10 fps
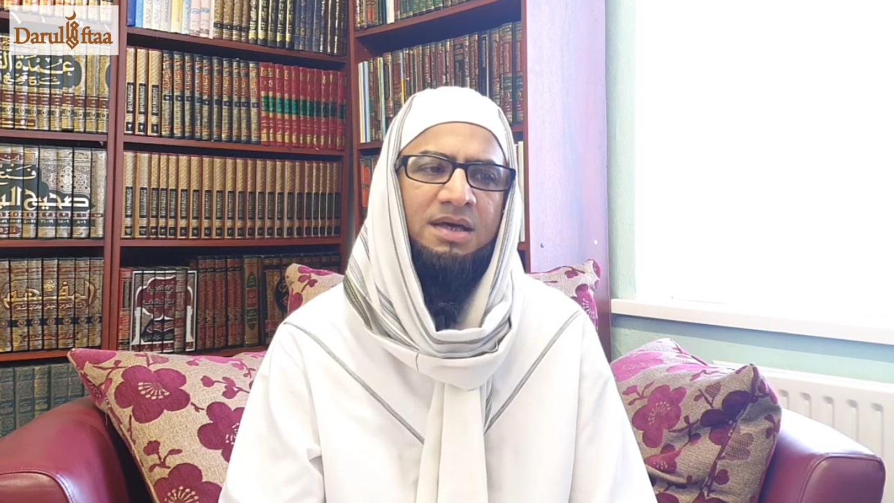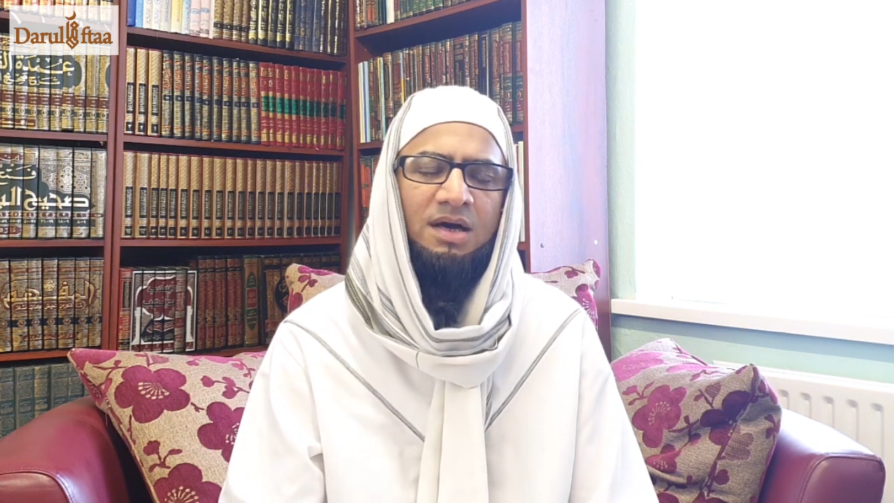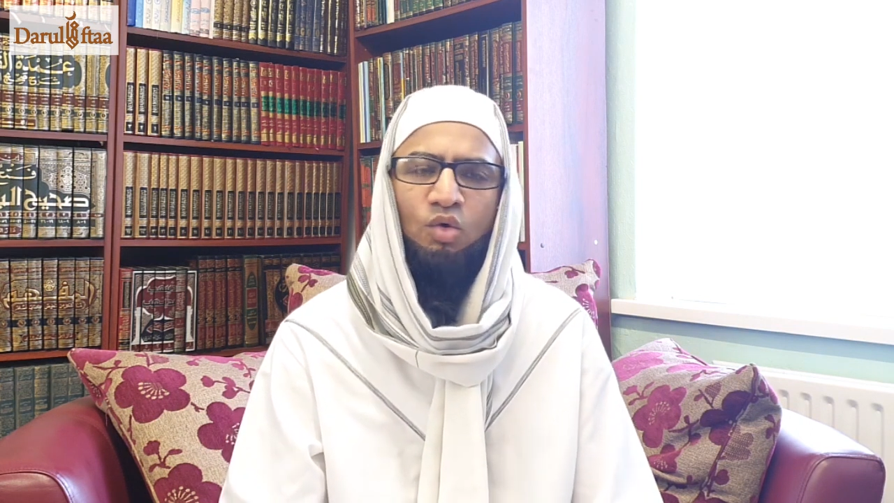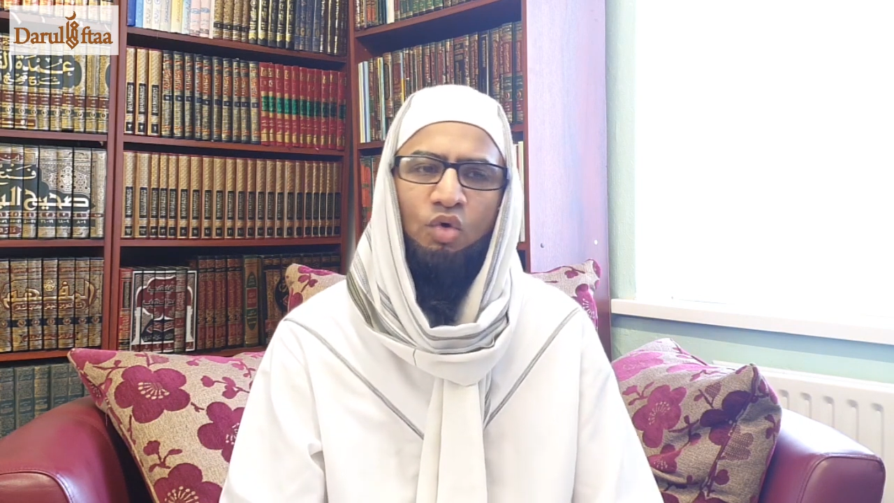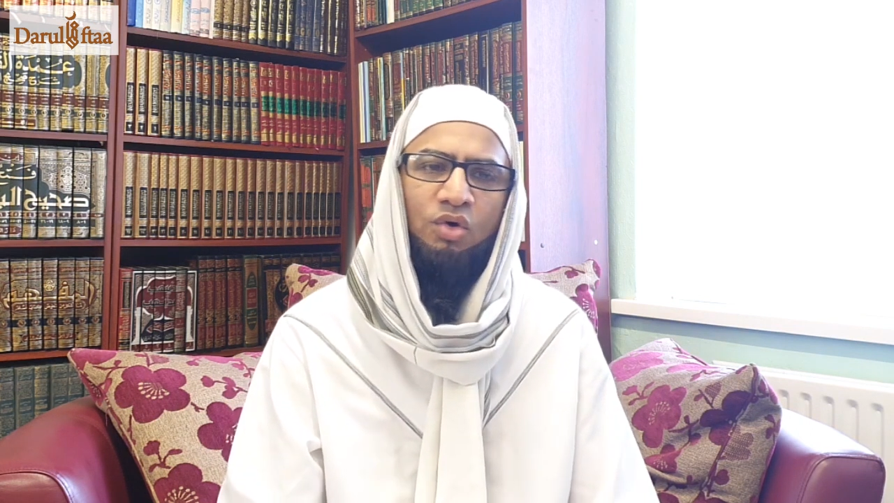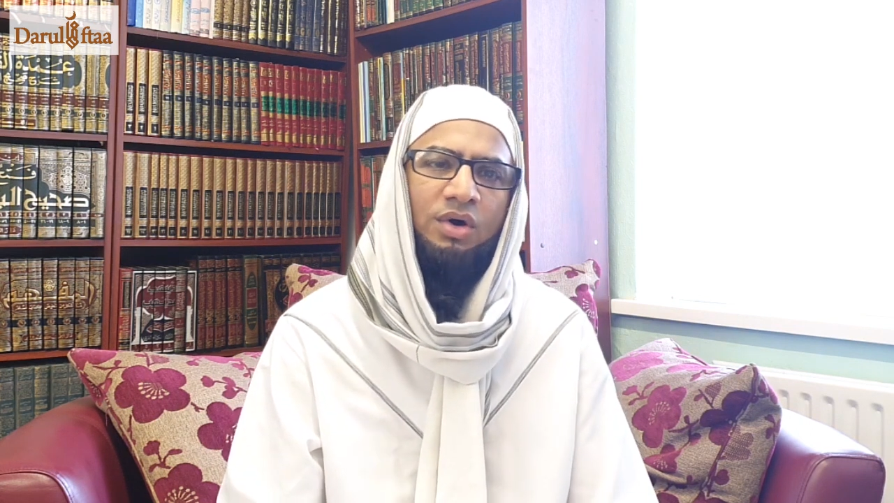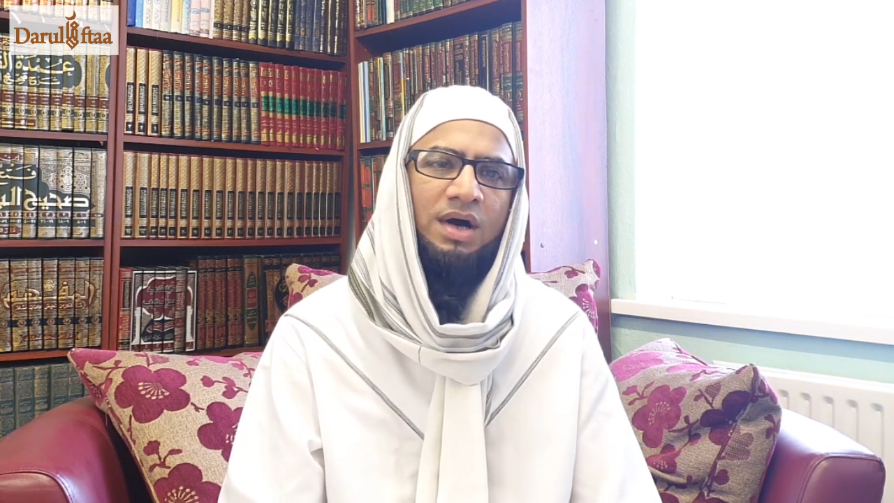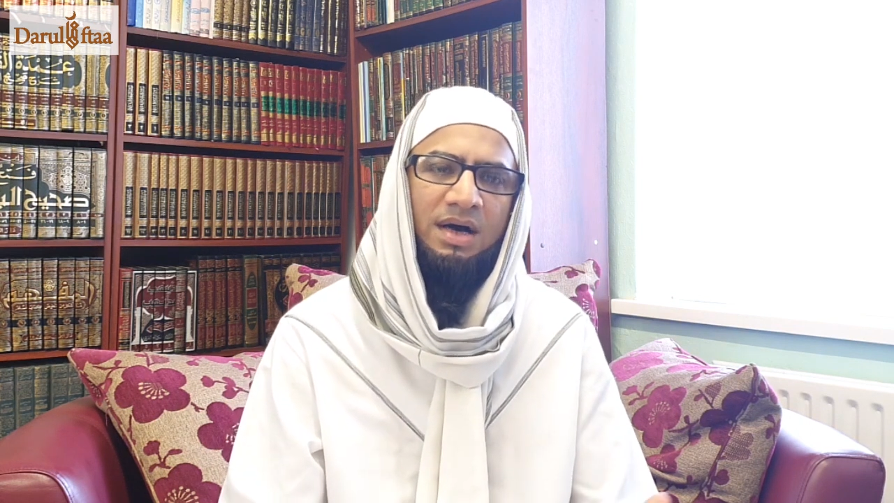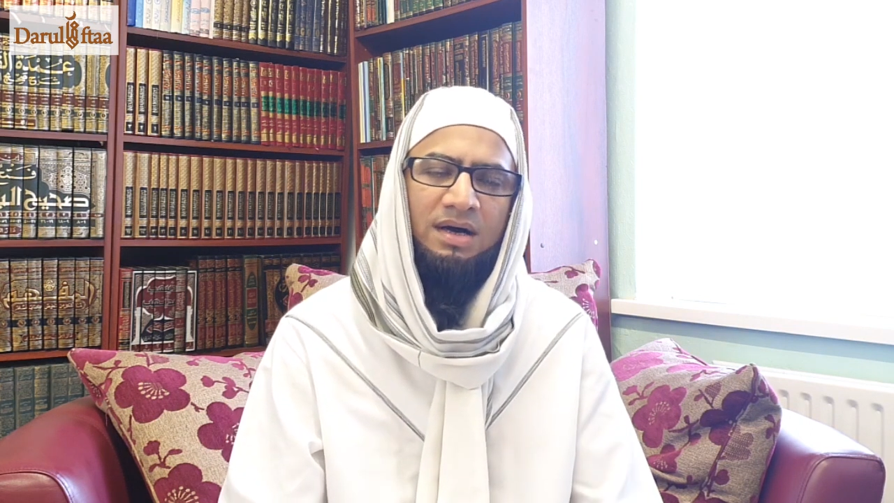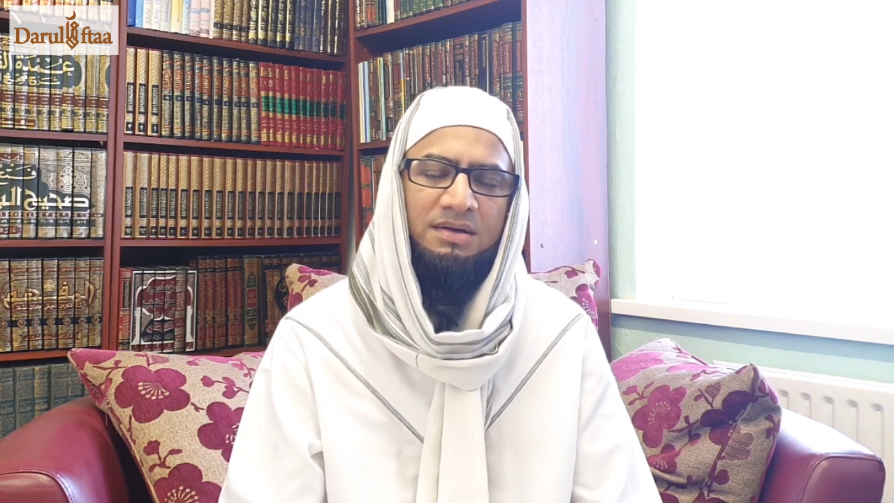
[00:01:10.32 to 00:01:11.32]
or
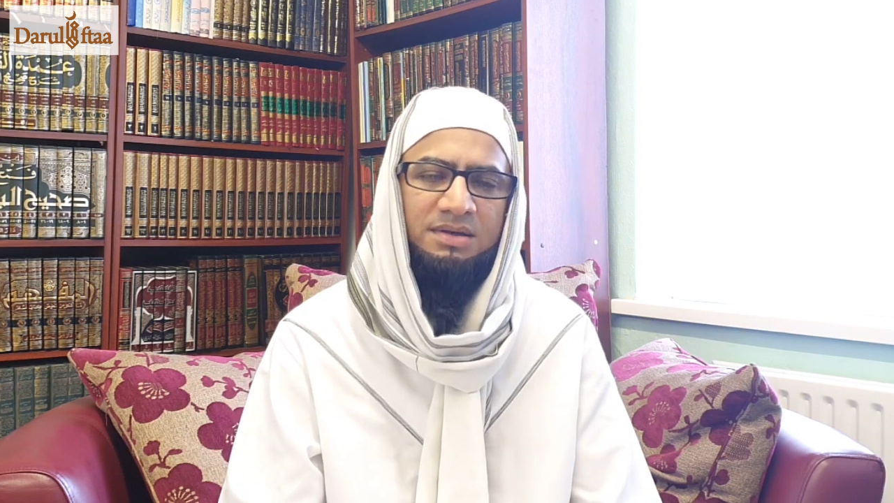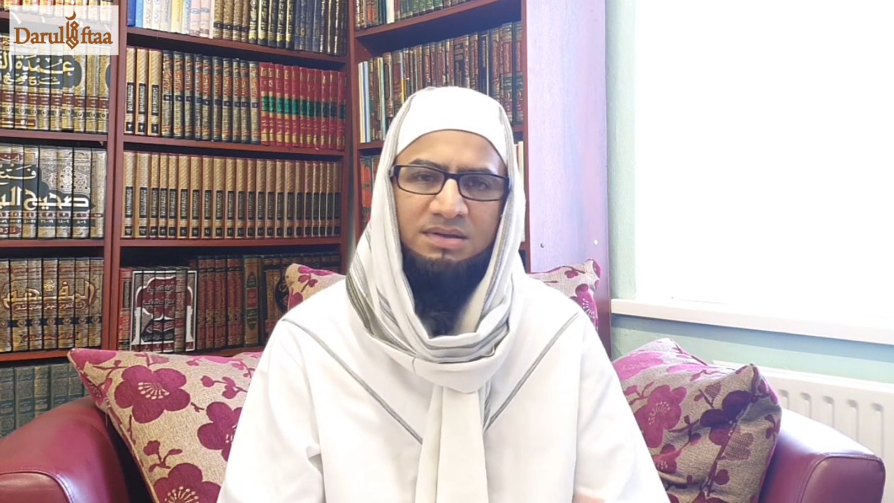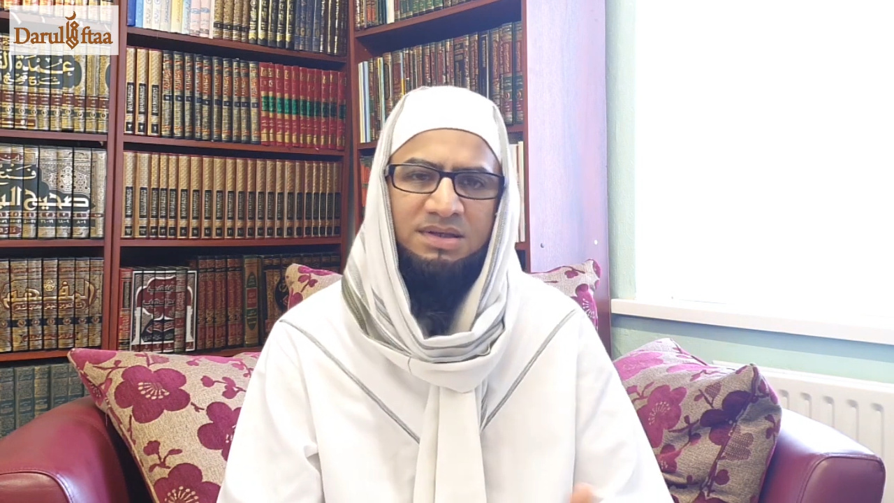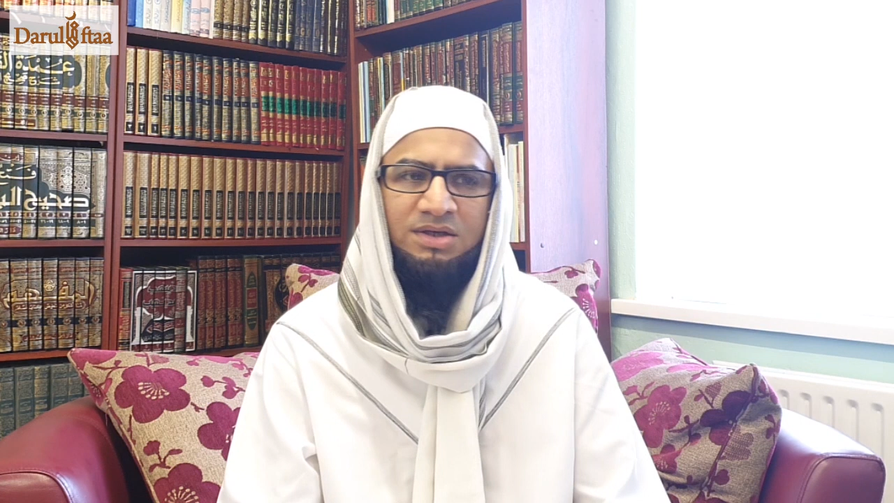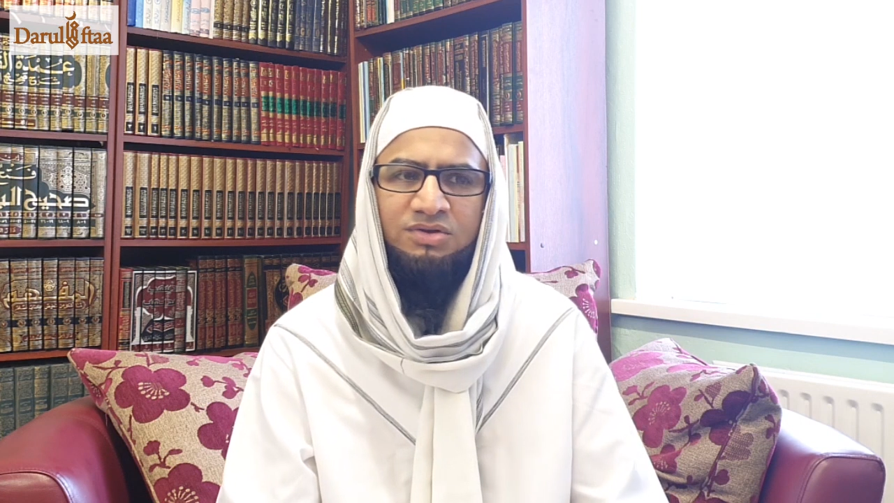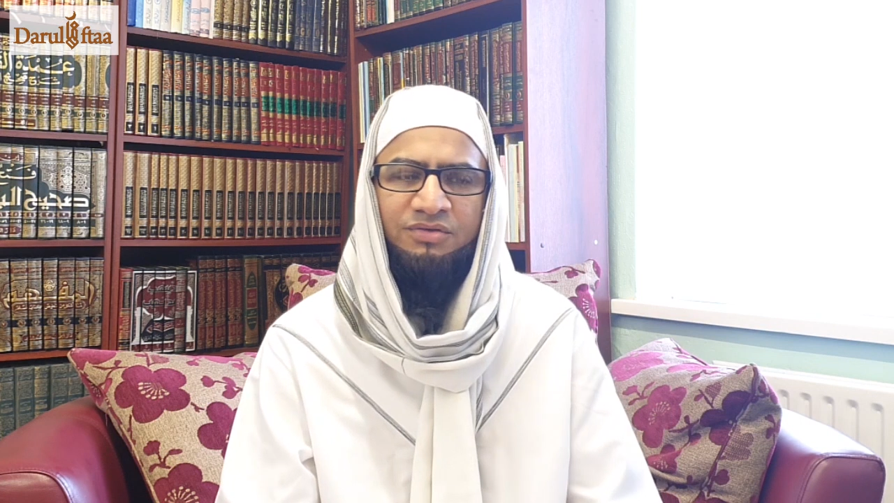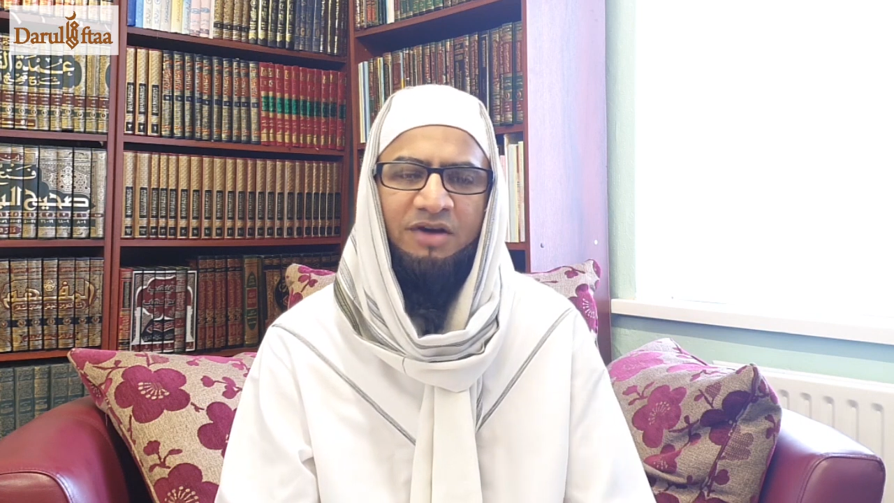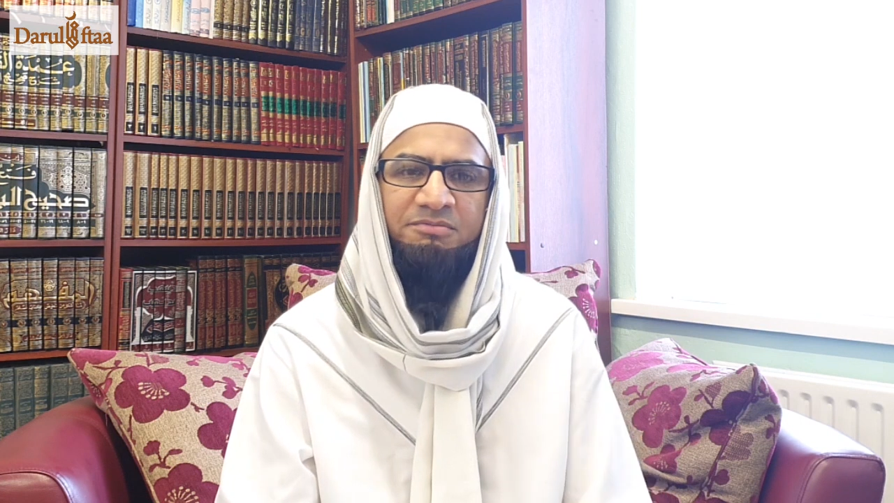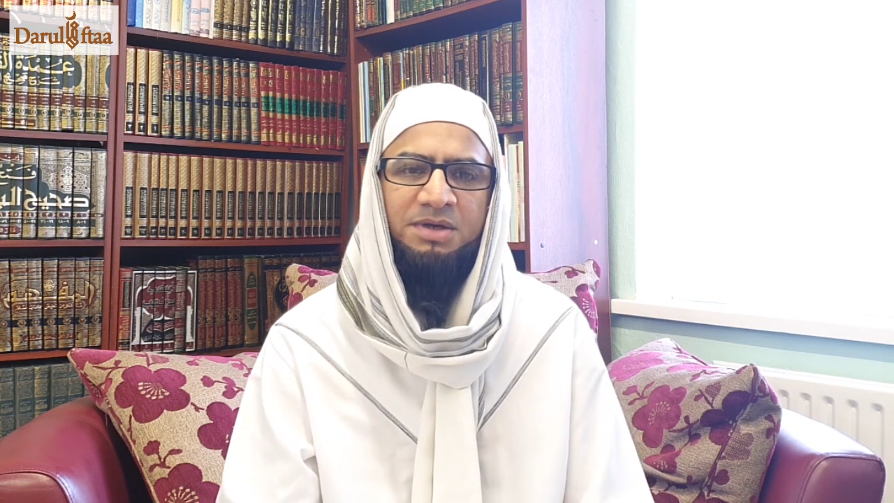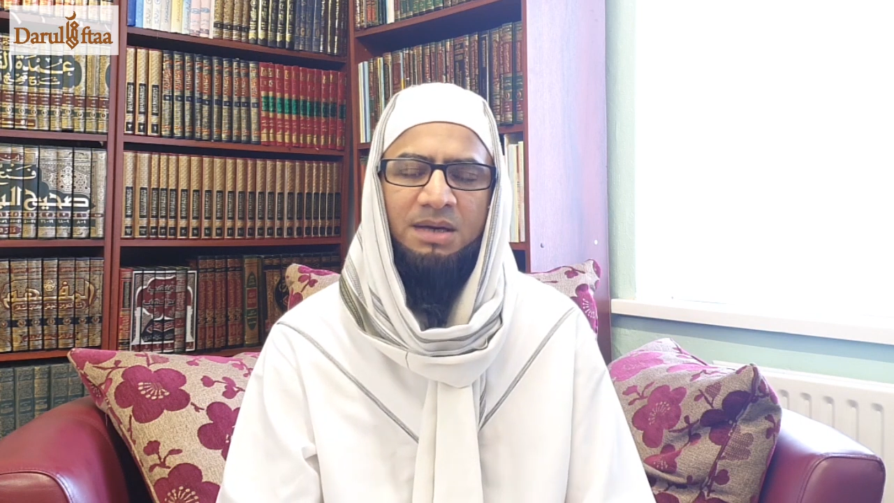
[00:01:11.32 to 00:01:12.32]
uh, 10 to
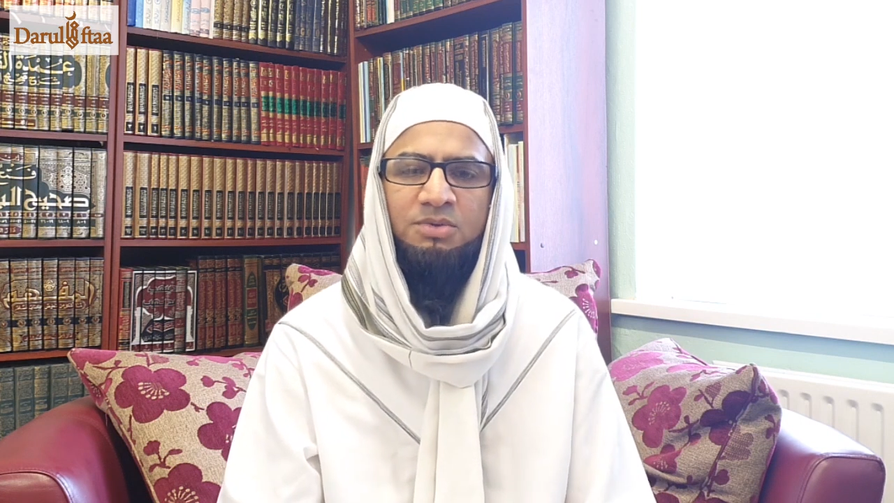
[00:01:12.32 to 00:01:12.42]
5 p.m.